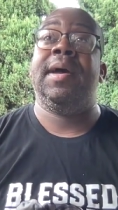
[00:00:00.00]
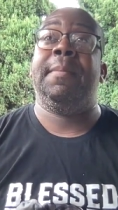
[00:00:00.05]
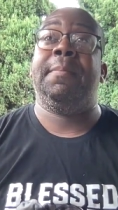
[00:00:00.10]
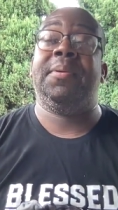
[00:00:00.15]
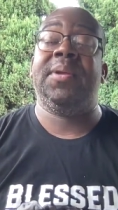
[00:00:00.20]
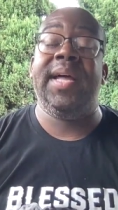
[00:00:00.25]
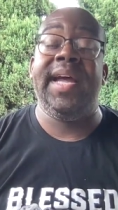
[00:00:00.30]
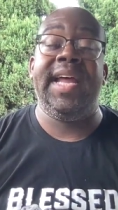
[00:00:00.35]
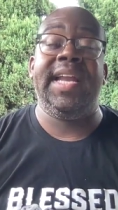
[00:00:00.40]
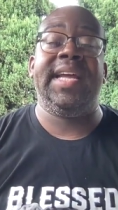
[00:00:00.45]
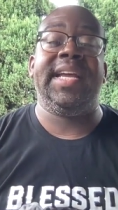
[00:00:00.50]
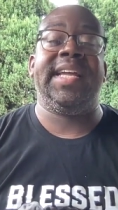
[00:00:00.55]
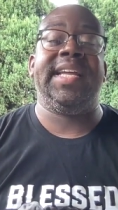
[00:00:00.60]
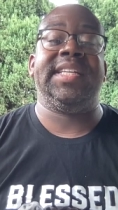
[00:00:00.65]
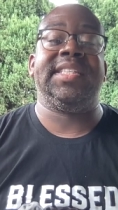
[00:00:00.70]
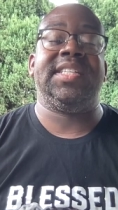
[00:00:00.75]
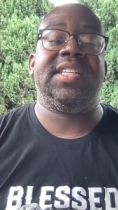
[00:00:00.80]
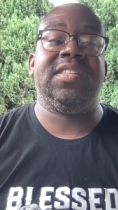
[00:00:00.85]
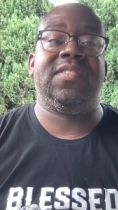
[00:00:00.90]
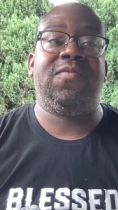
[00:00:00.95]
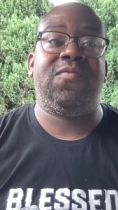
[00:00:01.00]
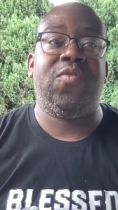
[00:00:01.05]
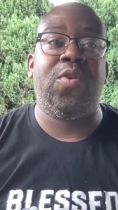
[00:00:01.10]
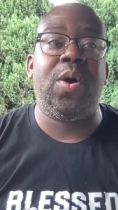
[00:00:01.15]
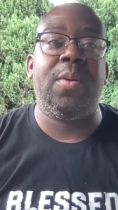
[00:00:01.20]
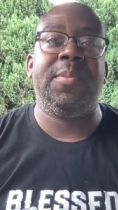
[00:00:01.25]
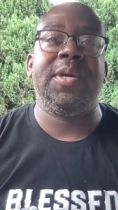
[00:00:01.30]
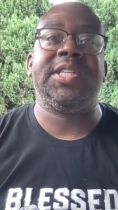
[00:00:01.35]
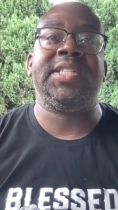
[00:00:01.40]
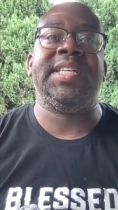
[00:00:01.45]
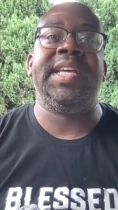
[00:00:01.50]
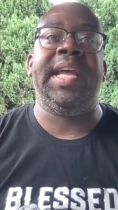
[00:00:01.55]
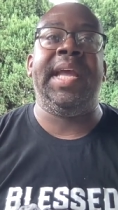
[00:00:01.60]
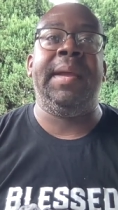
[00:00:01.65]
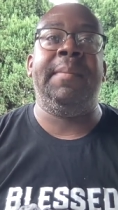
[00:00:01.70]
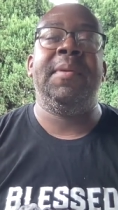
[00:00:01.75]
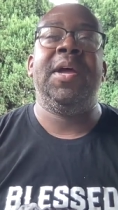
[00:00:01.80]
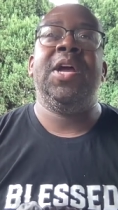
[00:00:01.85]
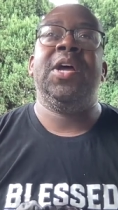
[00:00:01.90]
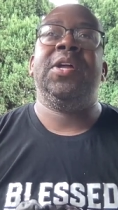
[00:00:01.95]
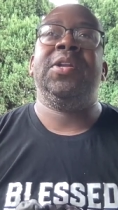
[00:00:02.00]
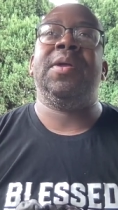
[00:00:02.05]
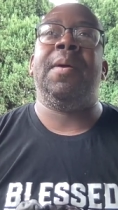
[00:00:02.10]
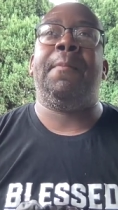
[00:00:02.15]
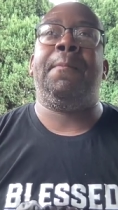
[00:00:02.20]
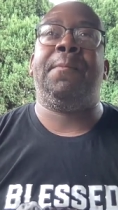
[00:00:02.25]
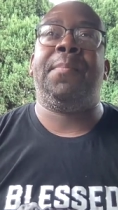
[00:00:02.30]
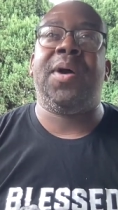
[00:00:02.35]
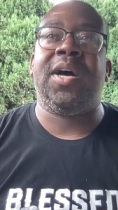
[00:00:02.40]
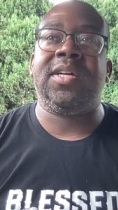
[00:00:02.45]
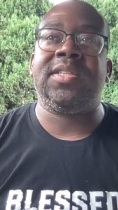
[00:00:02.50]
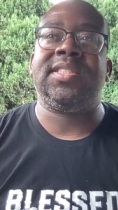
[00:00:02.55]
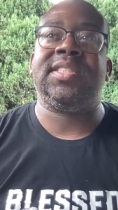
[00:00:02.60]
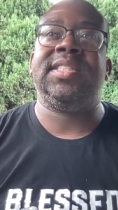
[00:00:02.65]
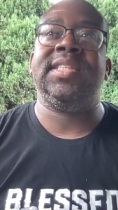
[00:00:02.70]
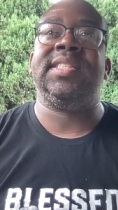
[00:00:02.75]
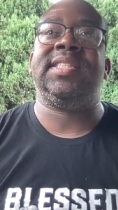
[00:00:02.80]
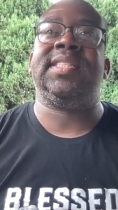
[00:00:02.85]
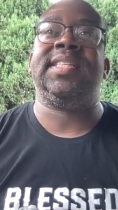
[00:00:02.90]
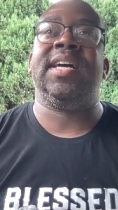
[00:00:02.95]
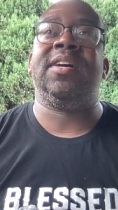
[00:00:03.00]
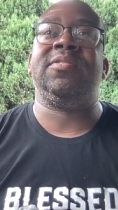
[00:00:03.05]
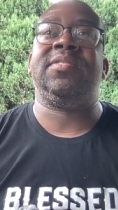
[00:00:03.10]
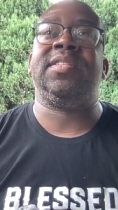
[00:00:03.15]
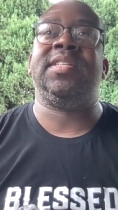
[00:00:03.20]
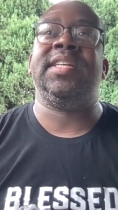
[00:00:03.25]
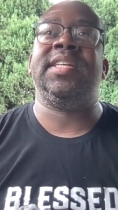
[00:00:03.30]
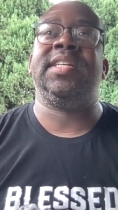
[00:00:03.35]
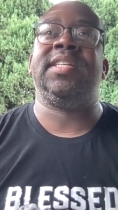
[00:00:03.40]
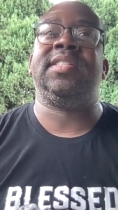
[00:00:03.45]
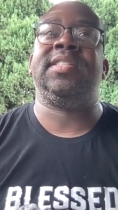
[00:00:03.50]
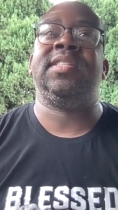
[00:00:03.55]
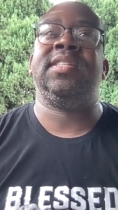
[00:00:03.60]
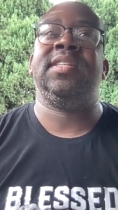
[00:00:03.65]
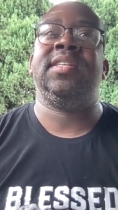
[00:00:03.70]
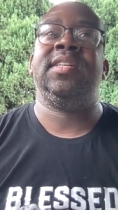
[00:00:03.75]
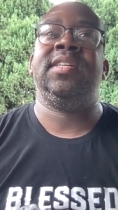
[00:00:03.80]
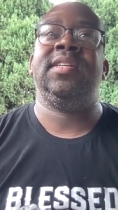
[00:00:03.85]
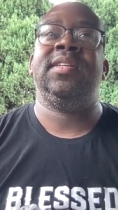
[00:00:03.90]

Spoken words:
playing against his former team, the Boston Celtics.